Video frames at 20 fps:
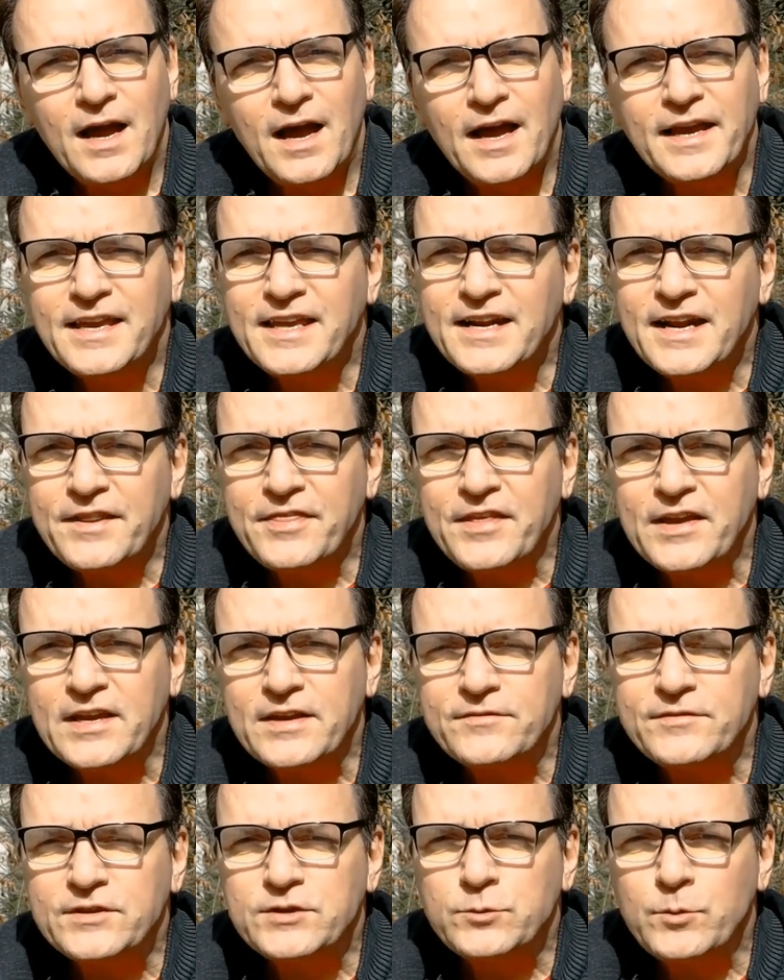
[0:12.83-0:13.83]
I cannot
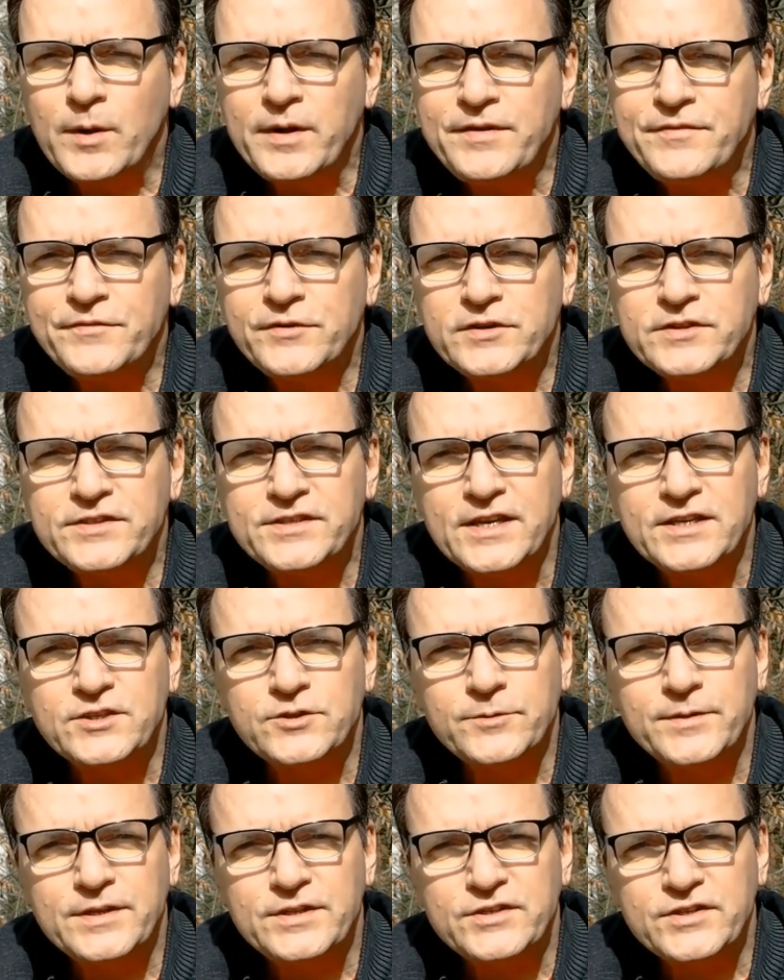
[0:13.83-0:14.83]
think of a 21st
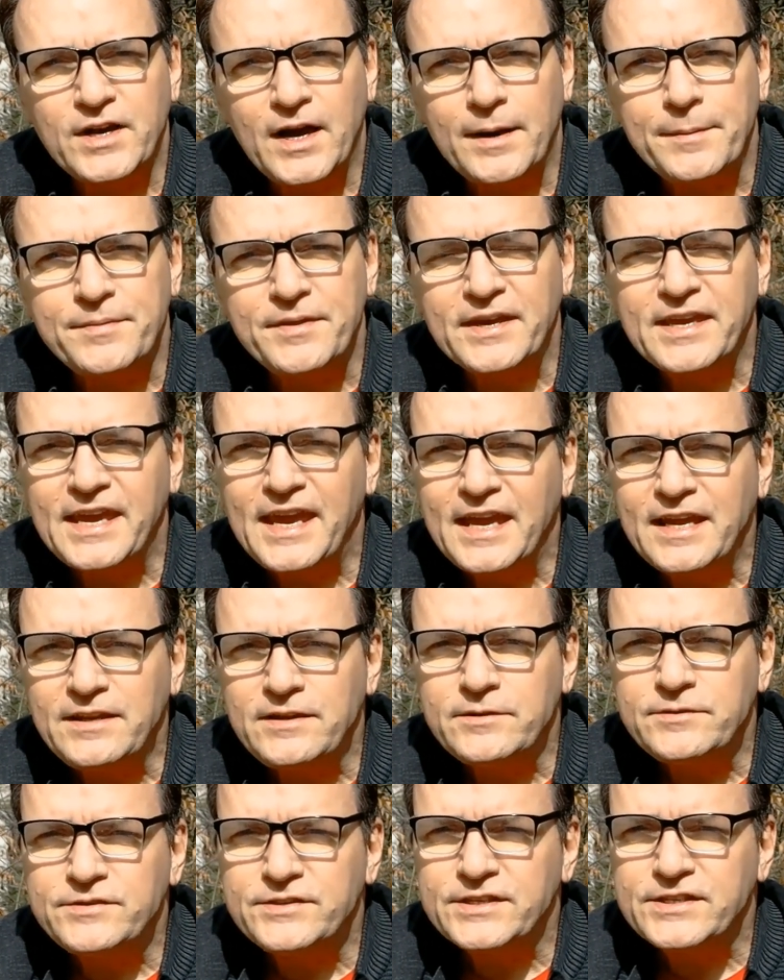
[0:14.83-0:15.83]
century job that
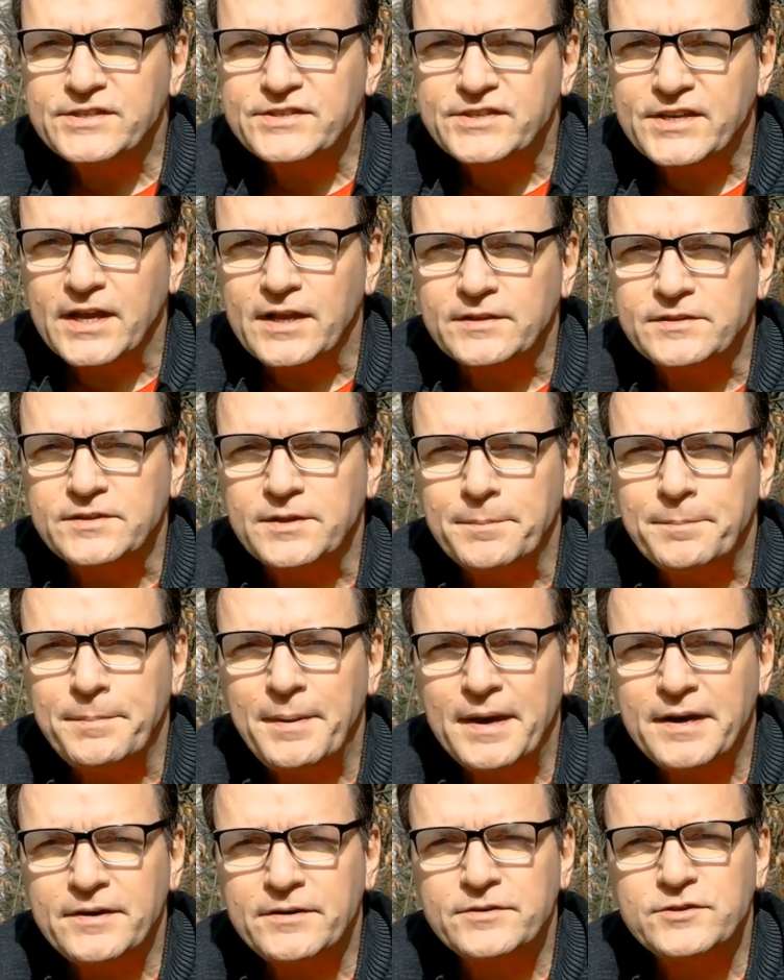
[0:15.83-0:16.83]
can't use Excel to
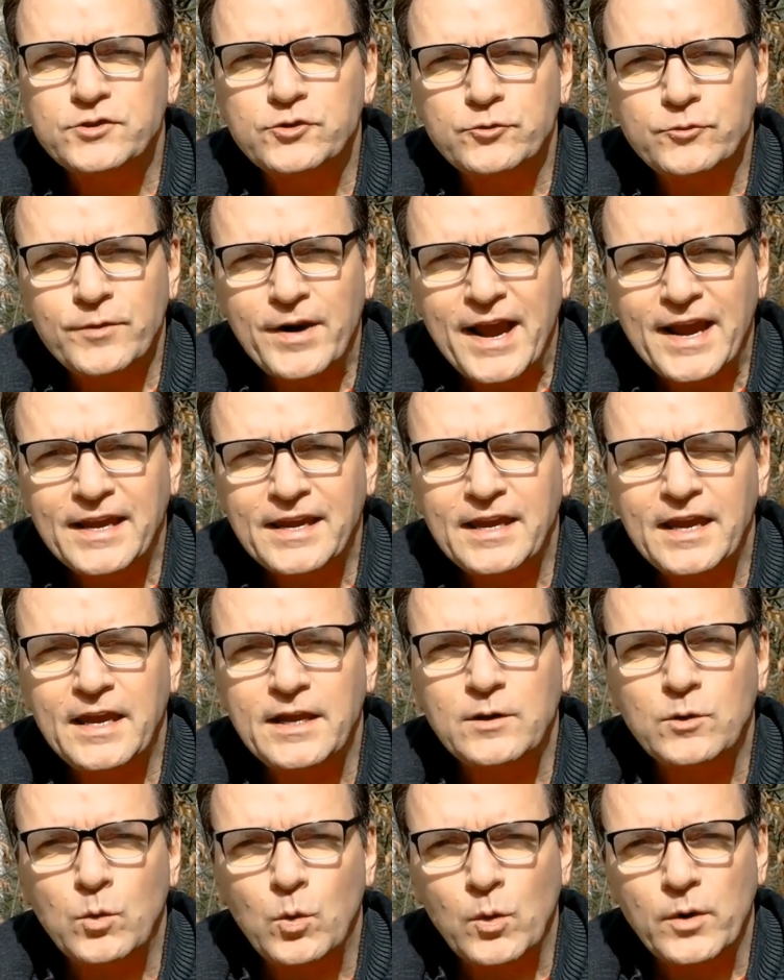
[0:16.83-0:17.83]
better track
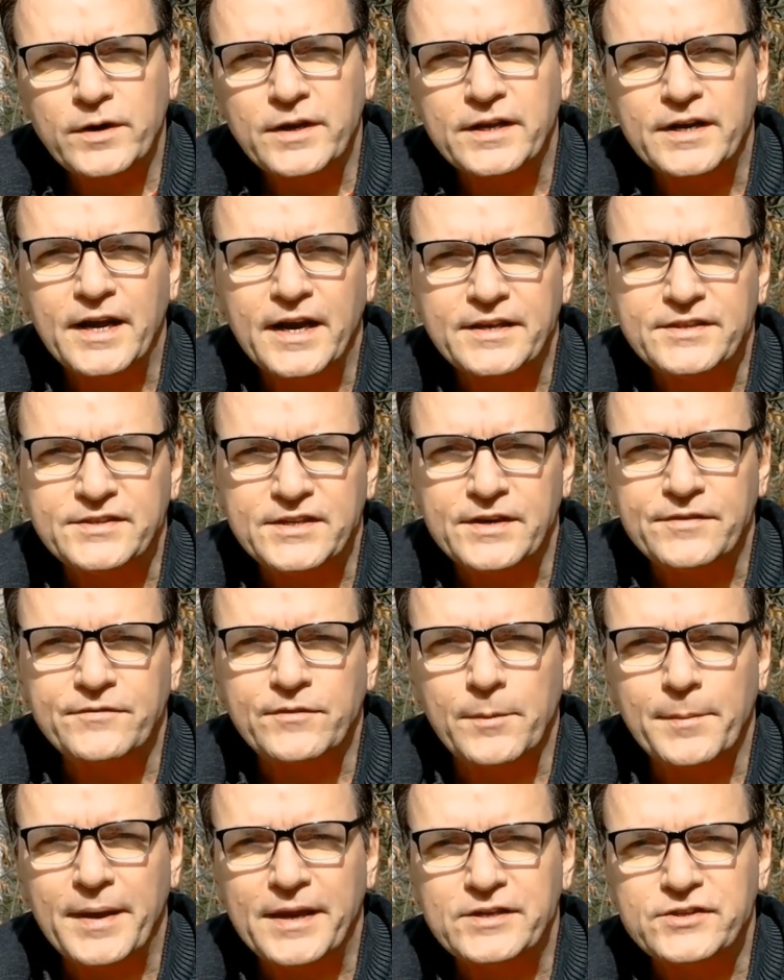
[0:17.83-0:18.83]
and organize
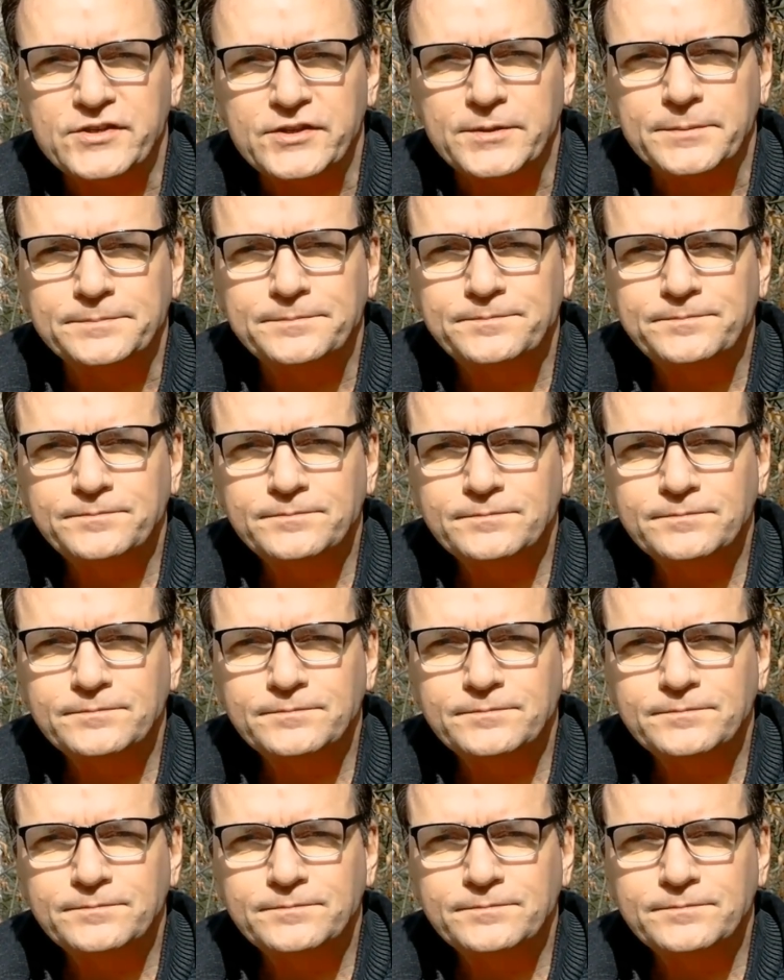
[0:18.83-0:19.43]
information.